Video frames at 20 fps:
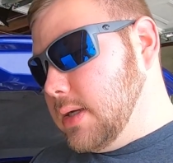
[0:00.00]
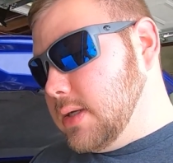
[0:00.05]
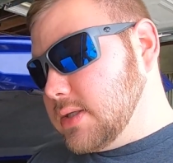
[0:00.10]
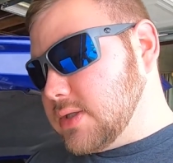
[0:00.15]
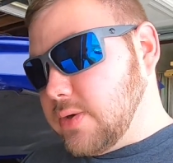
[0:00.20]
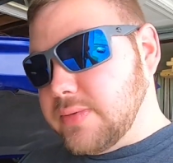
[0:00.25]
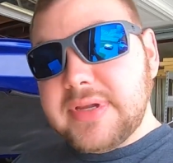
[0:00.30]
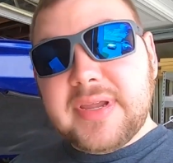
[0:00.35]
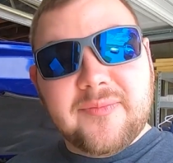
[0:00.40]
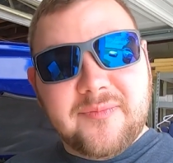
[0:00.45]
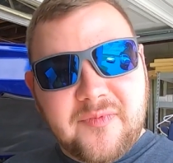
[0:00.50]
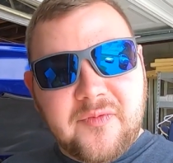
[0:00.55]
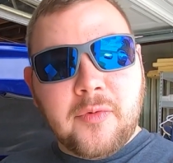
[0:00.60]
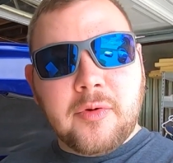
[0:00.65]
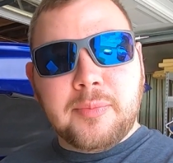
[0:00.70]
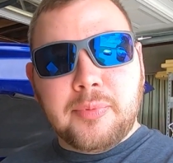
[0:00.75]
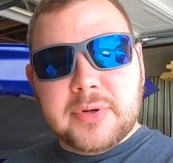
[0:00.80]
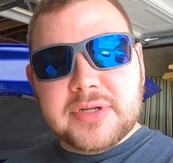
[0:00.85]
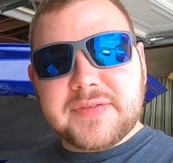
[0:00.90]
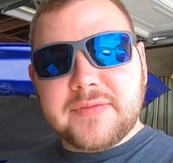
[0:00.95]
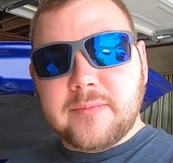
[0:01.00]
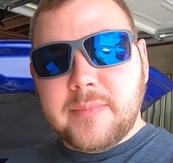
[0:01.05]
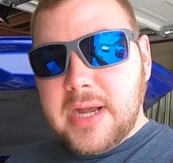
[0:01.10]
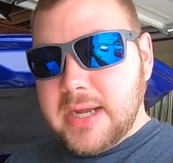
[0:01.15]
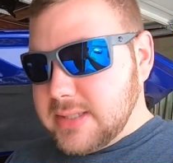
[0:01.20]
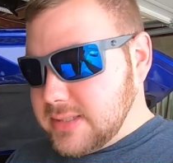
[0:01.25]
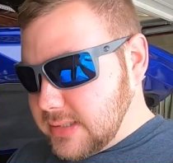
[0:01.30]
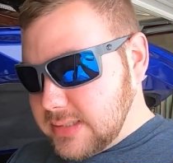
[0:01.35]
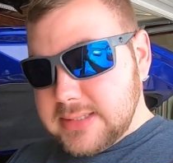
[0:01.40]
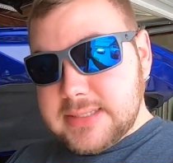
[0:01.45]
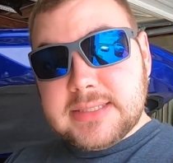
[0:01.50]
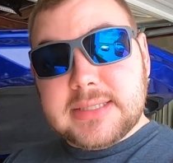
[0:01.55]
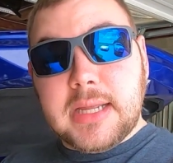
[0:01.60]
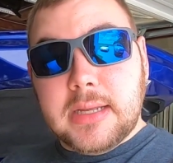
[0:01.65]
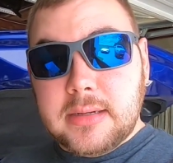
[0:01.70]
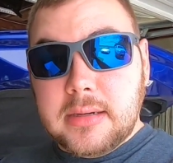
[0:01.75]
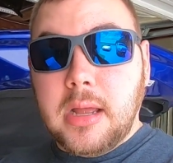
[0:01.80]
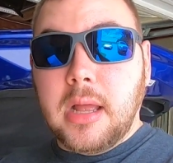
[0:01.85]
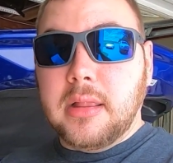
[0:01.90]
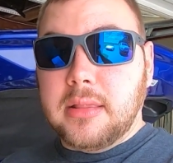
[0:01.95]
So we give him 4 points for mods because he's
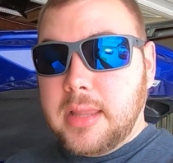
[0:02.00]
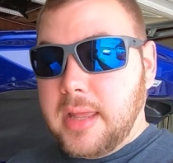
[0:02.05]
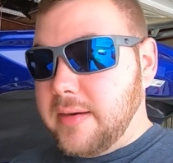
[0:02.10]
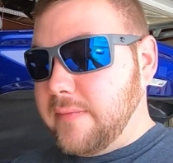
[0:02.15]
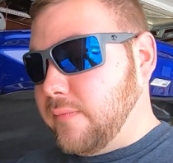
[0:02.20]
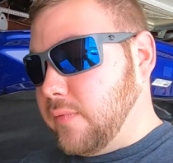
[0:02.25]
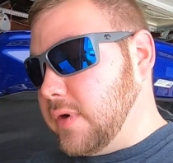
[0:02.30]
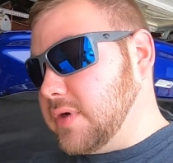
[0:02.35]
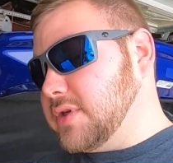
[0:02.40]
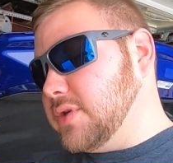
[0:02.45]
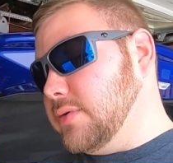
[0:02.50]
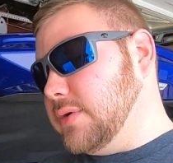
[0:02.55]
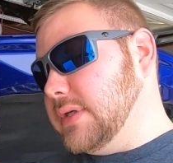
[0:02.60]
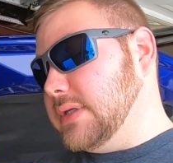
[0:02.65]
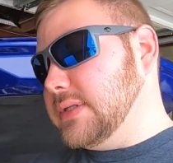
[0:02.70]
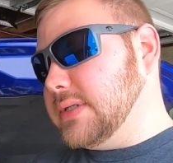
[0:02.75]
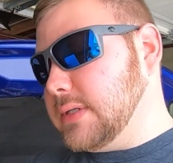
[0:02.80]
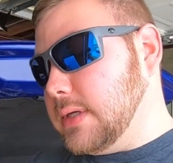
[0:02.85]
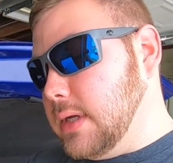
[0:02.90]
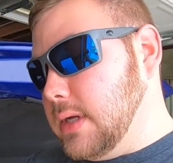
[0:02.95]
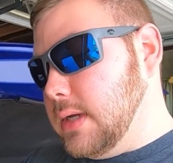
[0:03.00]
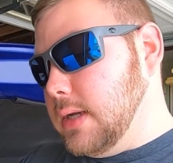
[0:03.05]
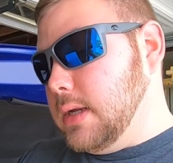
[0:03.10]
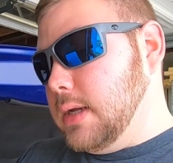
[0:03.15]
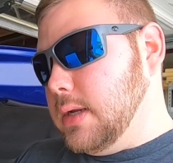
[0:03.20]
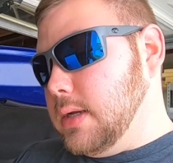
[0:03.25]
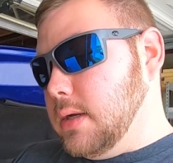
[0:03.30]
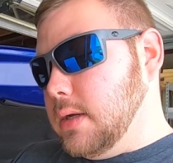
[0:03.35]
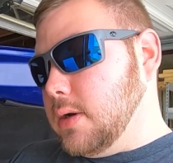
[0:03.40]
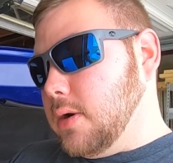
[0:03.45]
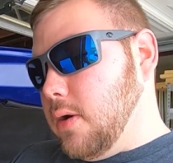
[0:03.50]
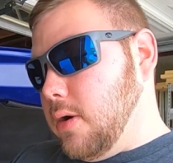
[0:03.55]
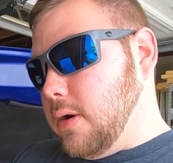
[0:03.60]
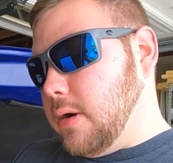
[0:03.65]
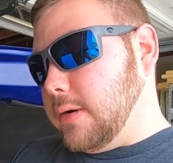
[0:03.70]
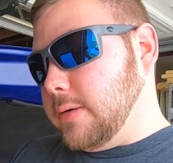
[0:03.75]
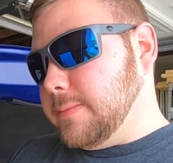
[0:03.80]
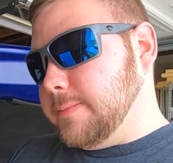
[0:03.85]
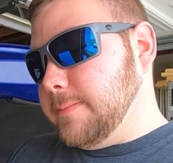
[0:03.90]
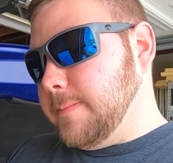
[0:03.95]
done a lot of work to his
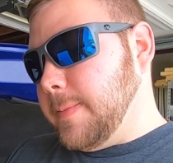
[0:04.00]
car.